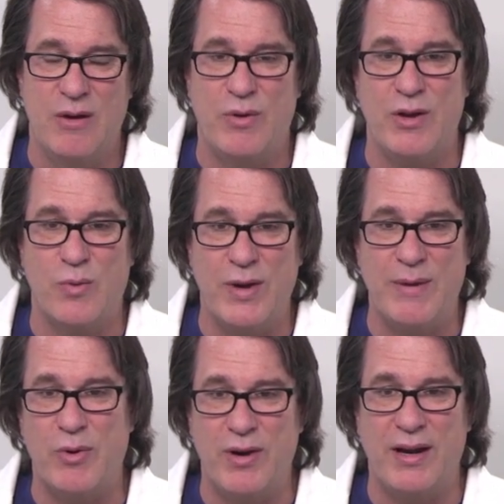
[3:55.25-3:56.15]
when you
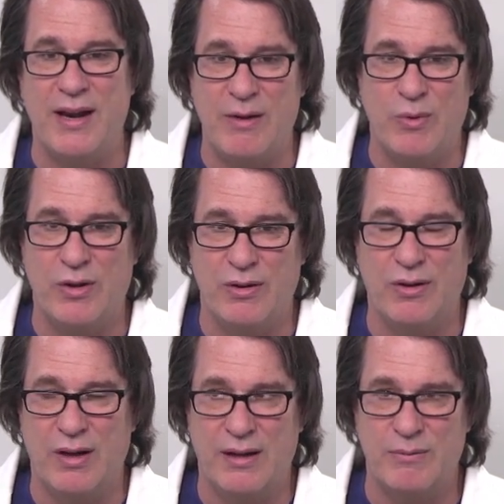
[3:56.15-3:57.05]
reboot it, it
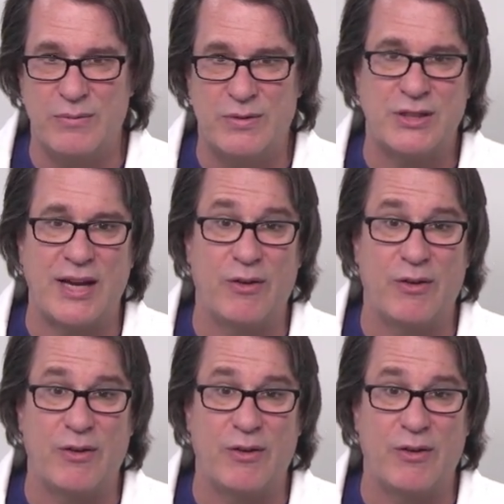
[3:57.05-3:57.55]
will cycle